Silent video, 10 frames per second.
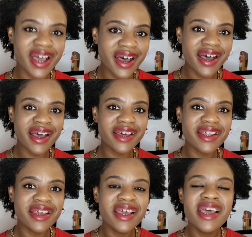God.
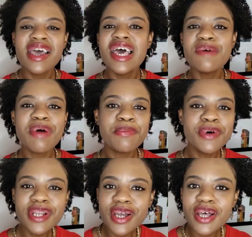And by
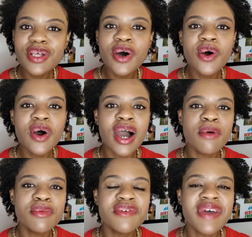putting on the whole
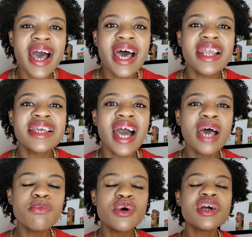armor of God,
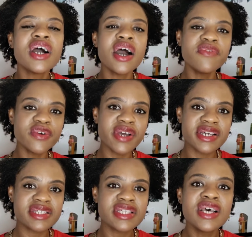God will cover
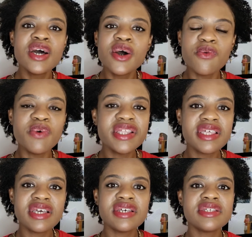us with
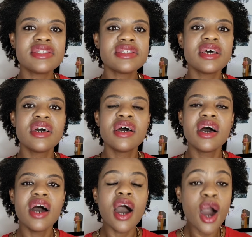his
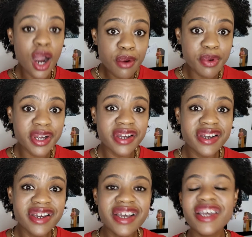armor.
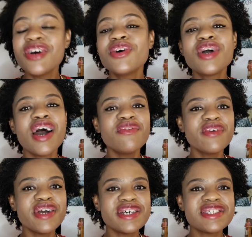He'll
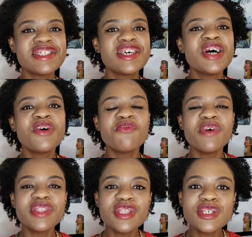cover us
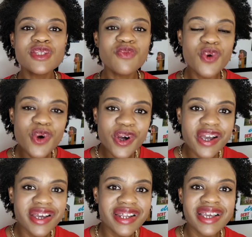with the
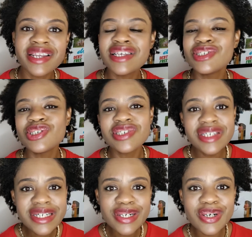sword and his
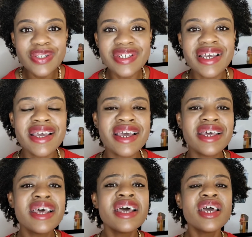shield,
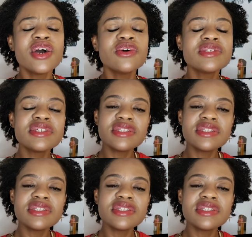and he'll